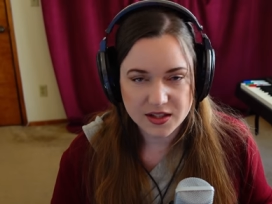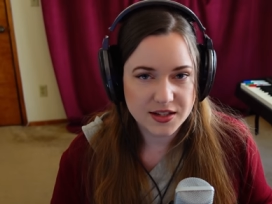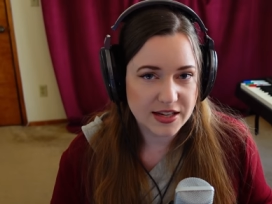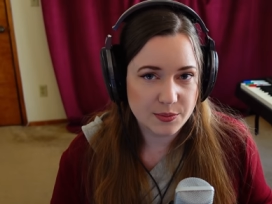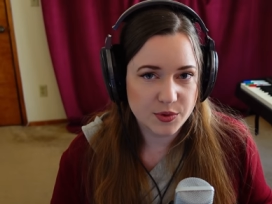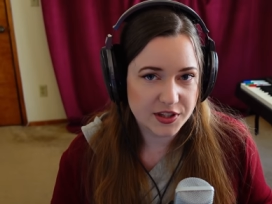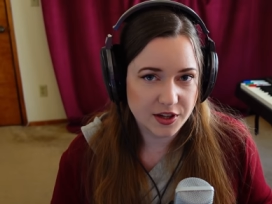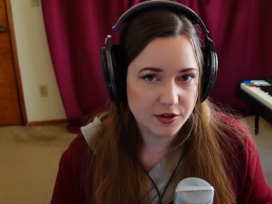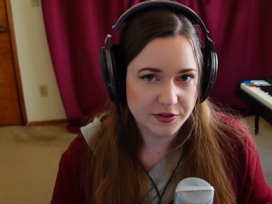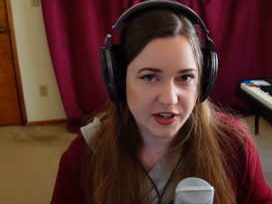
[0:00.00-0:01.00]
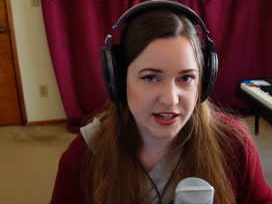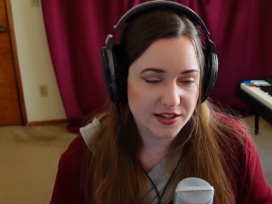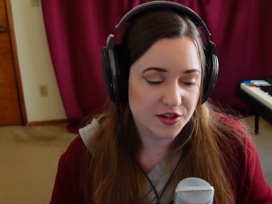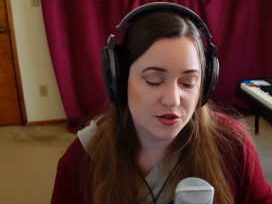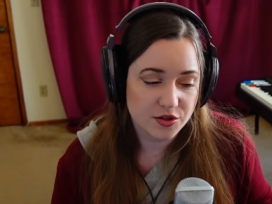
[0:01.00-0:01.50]
Same with the
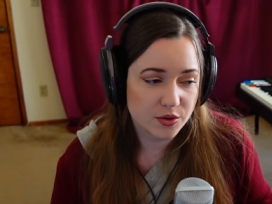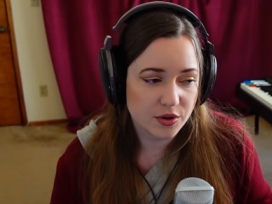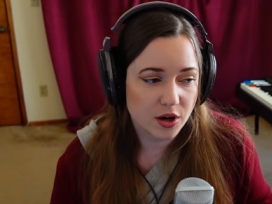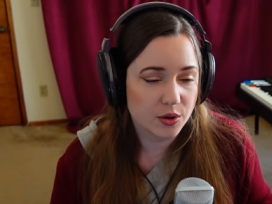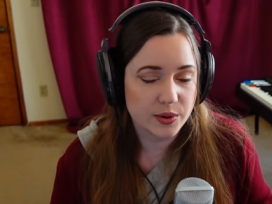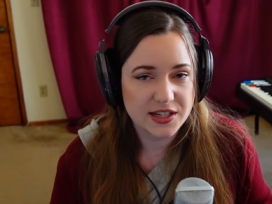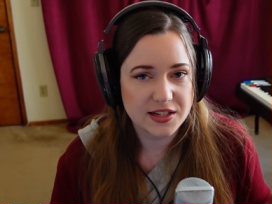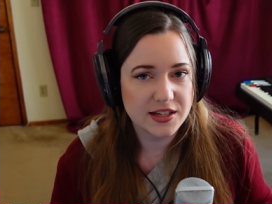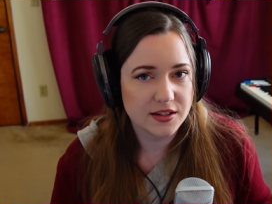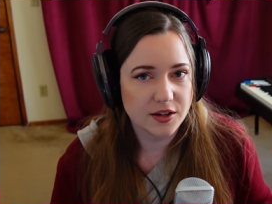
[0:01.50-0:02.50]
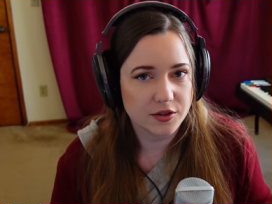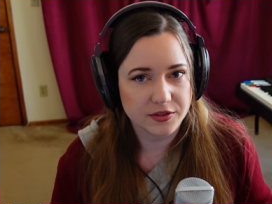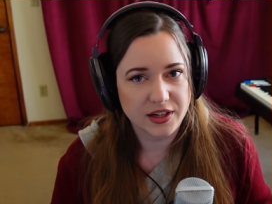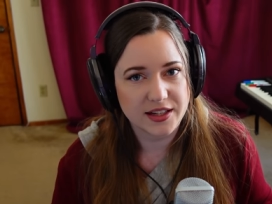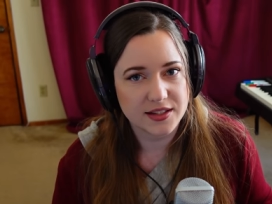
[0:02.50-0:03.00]
overheads. You don't always need the
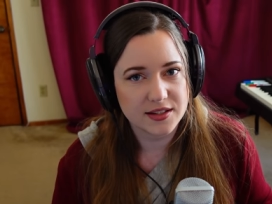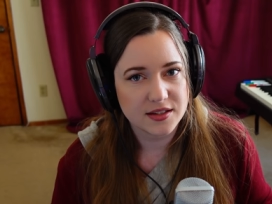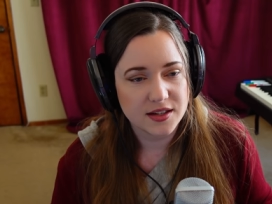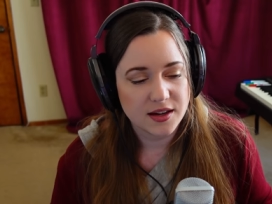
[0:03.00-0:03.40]
overheads.